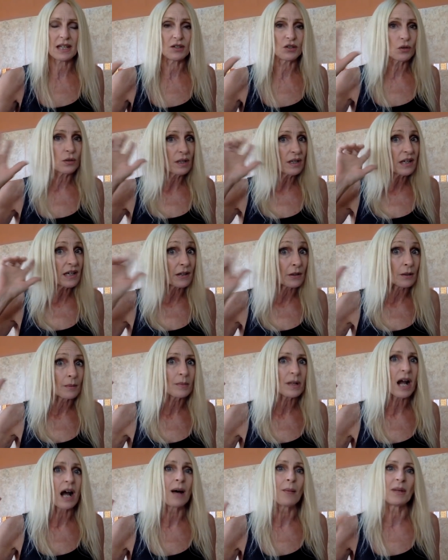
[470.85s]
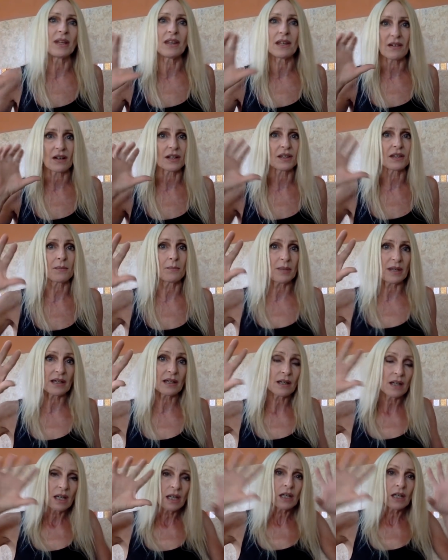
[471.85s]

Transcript: And you can hear them coming. They've got the big,